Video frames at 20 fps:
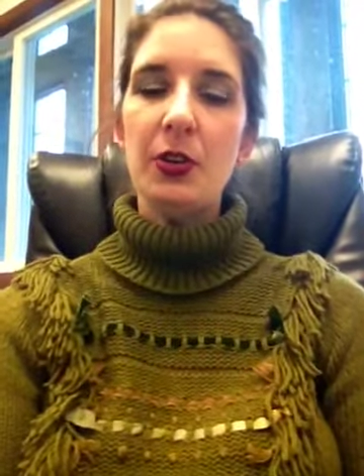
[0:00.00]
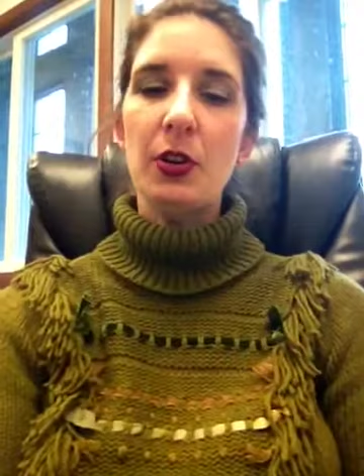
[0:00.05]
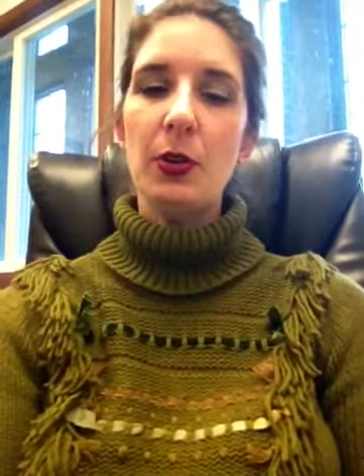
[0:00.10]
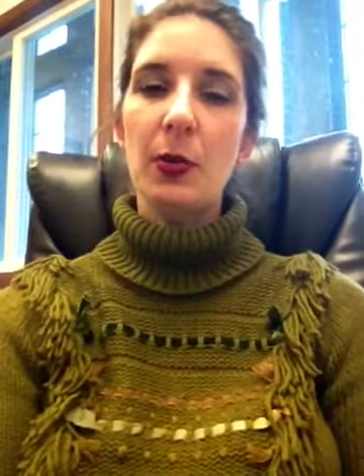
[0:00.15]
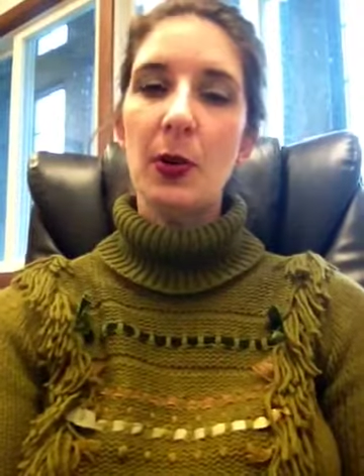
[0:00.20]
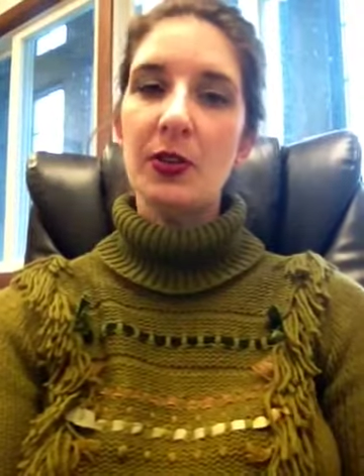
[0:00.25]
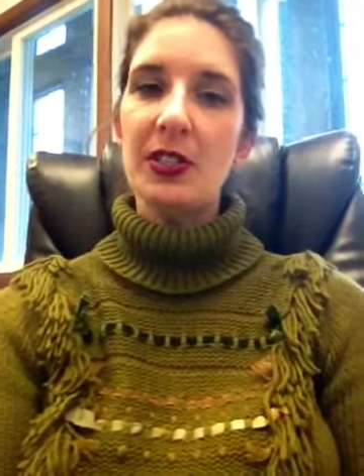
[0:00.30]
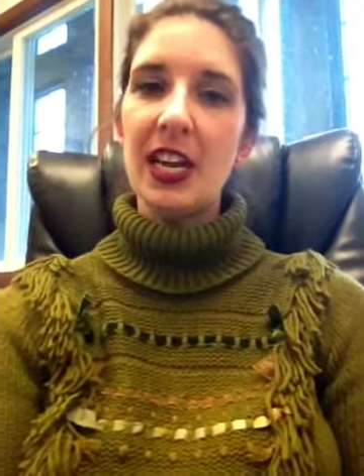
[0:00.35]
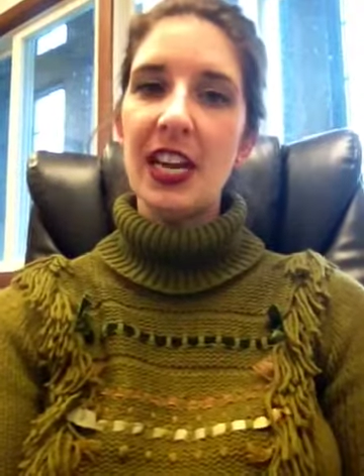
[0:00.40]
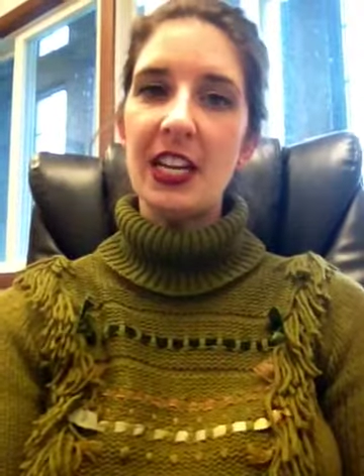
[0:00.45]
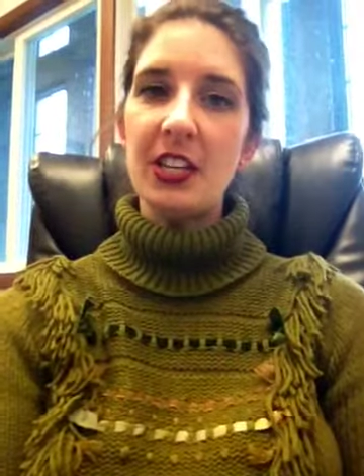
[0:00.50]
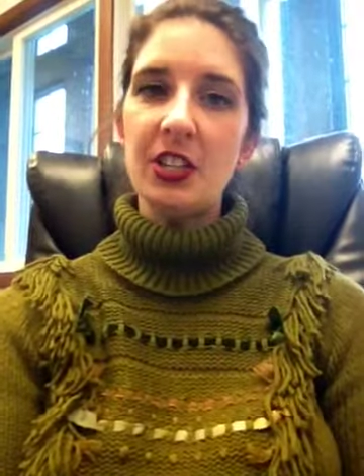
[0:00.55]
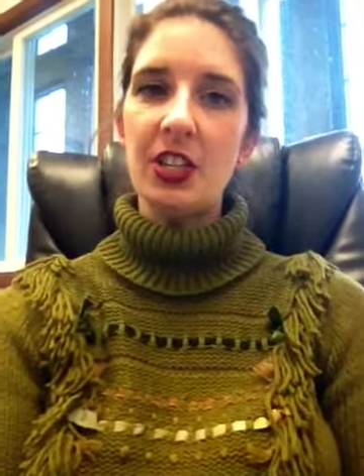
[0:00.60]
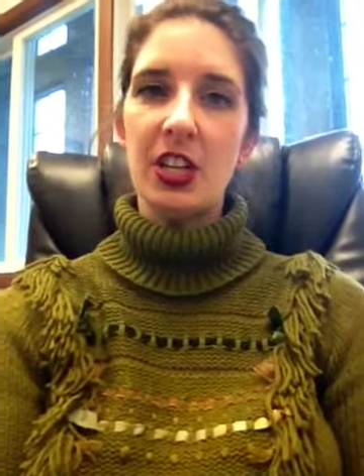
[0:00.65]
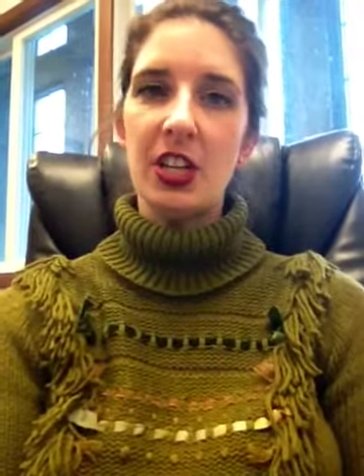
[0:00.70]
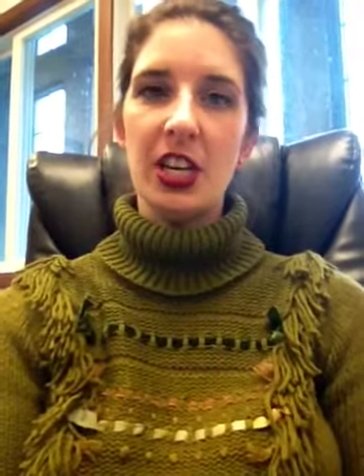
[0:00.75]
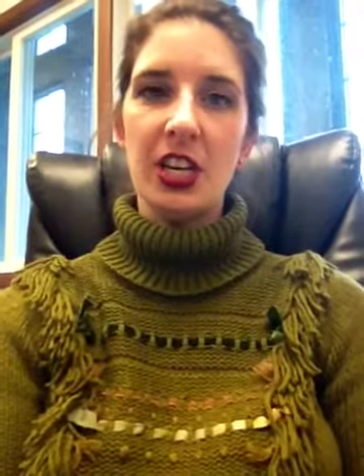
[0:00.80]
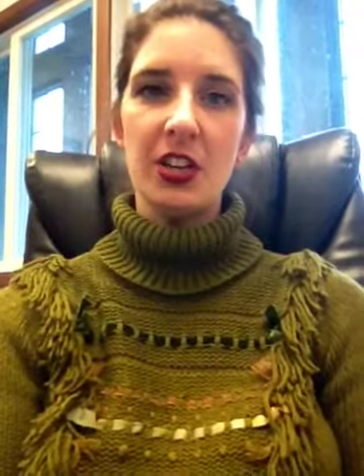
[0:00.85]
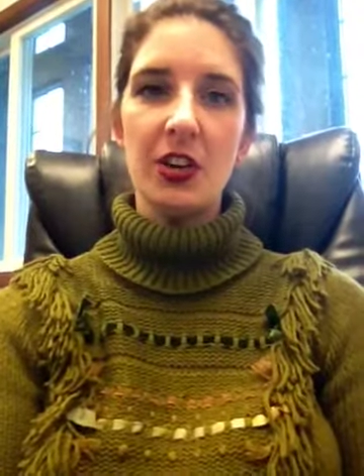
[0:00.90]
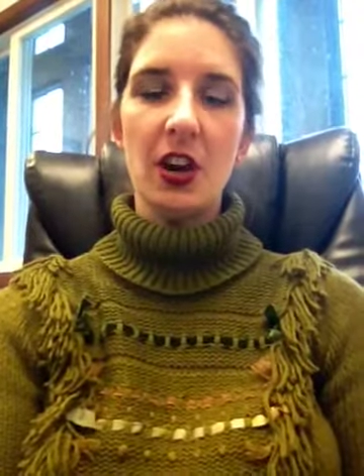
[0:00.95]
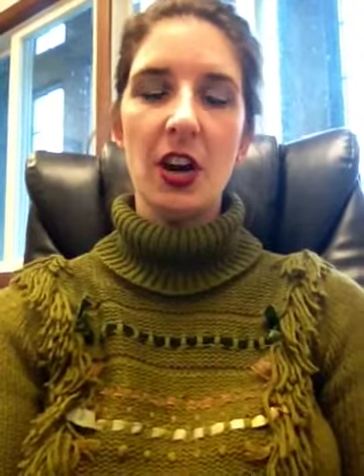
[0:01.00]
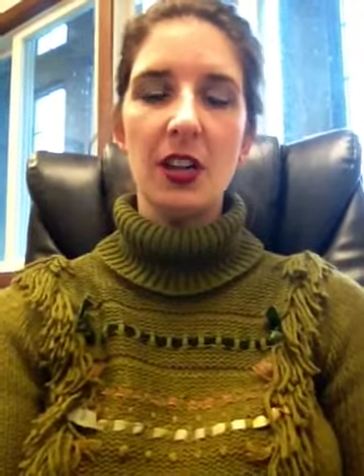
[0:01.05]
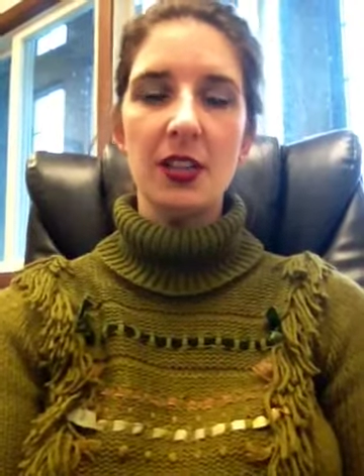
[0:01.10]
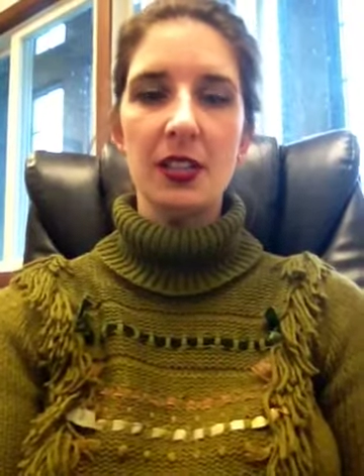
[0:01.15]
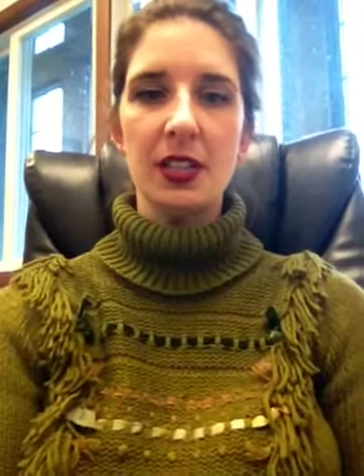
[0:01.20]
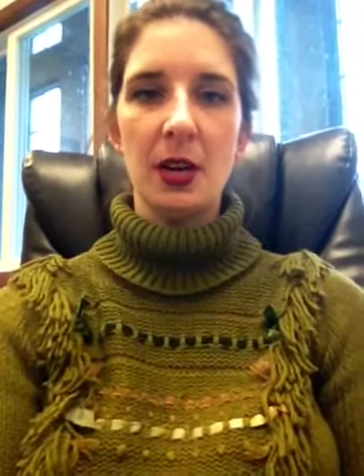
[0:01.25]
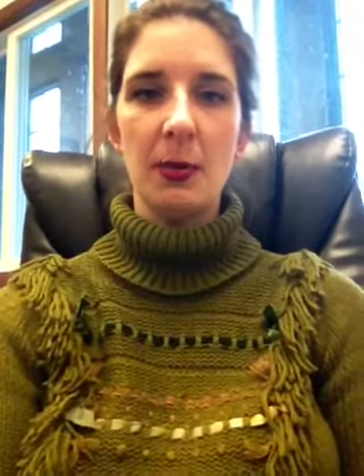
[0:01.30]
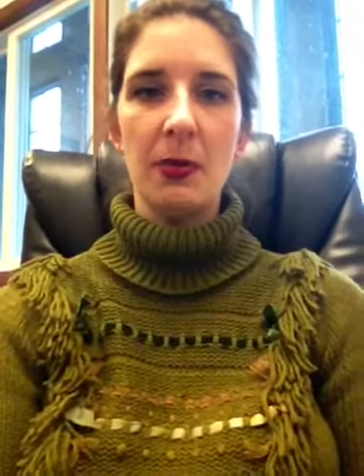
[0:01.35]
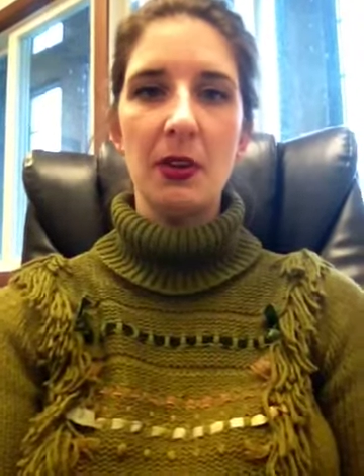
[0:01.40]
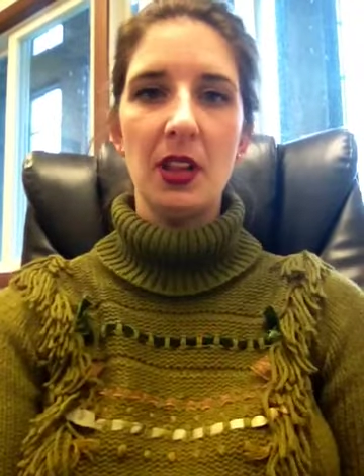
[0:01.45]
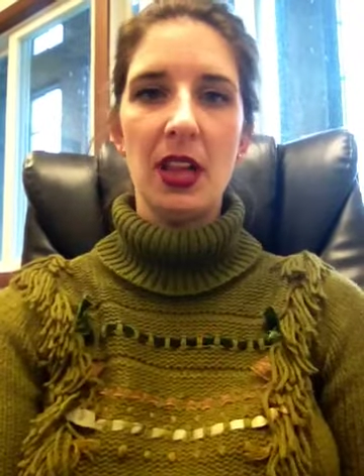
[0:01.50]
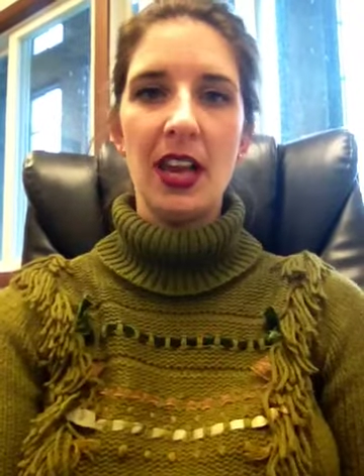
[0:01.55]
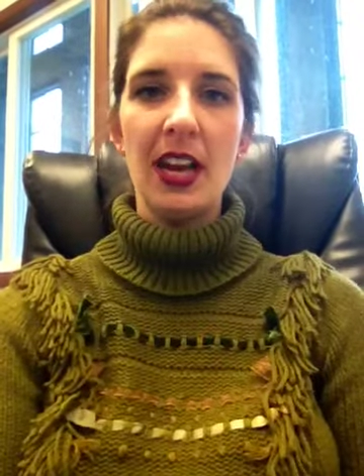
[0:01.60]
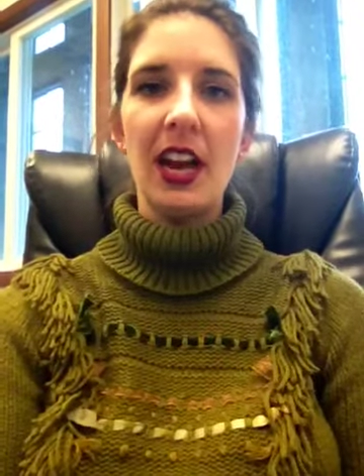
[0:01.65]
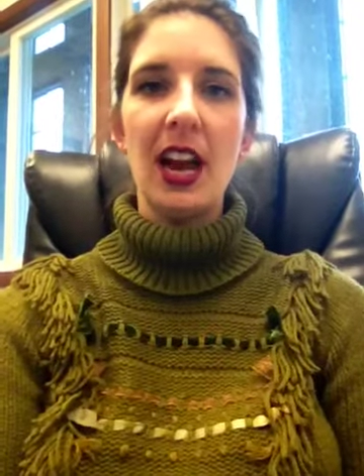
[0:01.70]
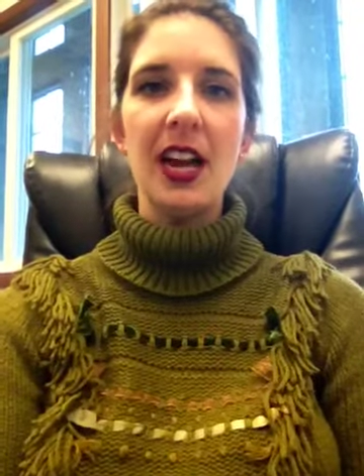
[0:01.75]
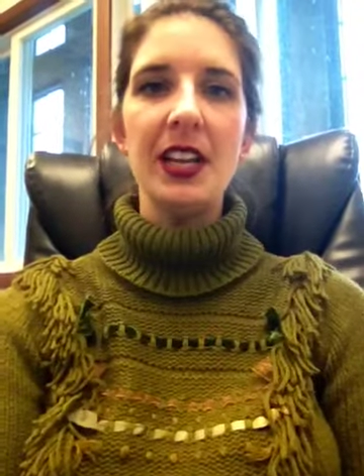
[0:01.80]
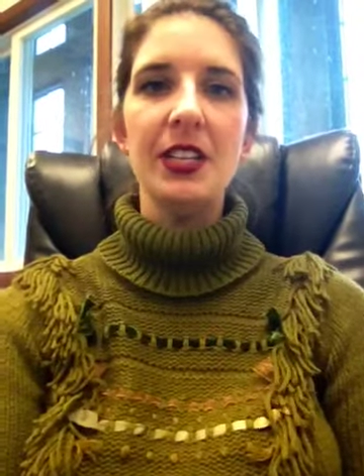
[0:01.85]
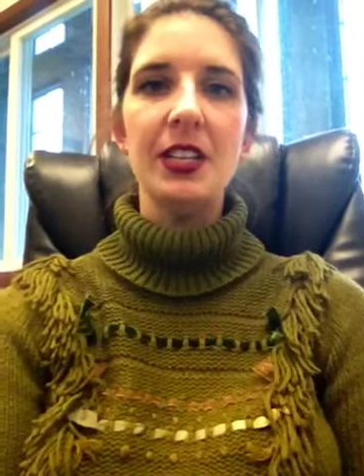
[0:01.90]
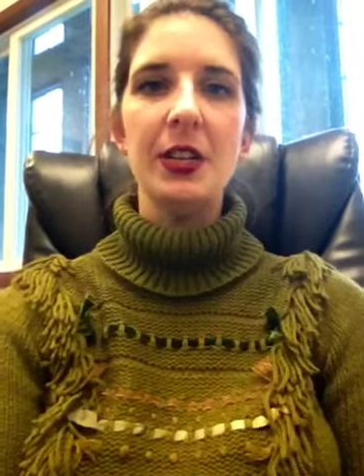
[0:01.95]
a rotation in your ensemble like
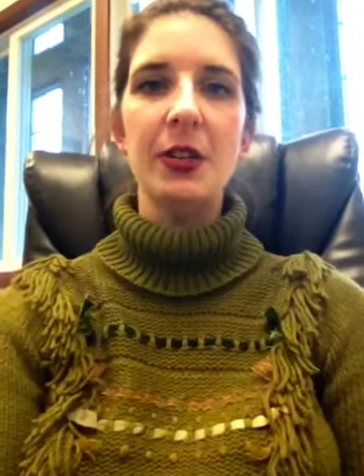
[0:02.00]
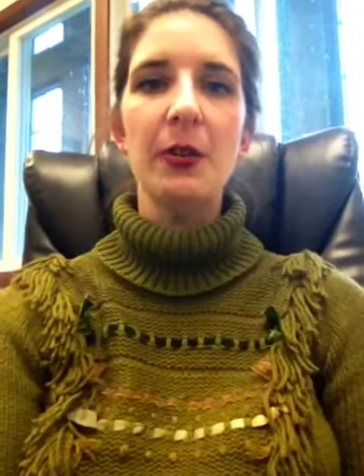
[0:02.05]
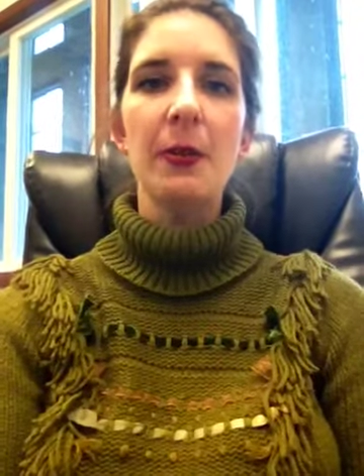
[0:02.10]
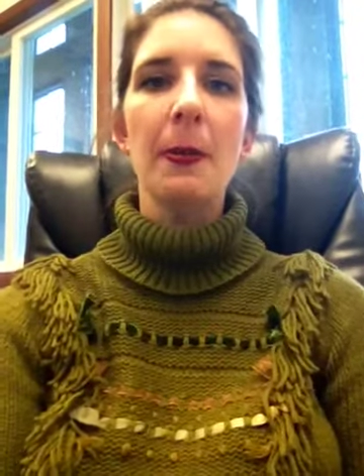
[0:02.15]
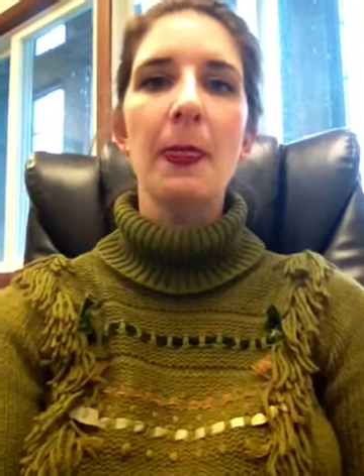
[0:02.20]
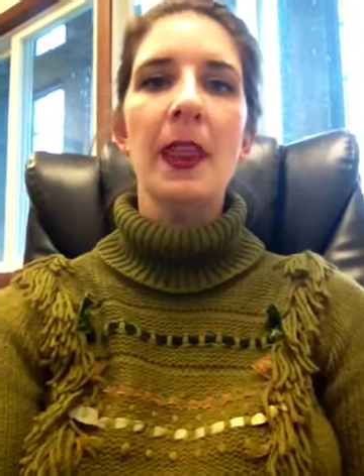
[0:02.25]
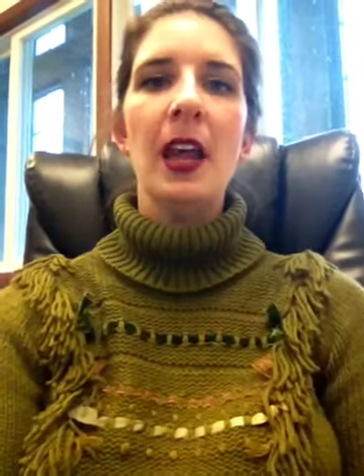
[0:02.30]
I do,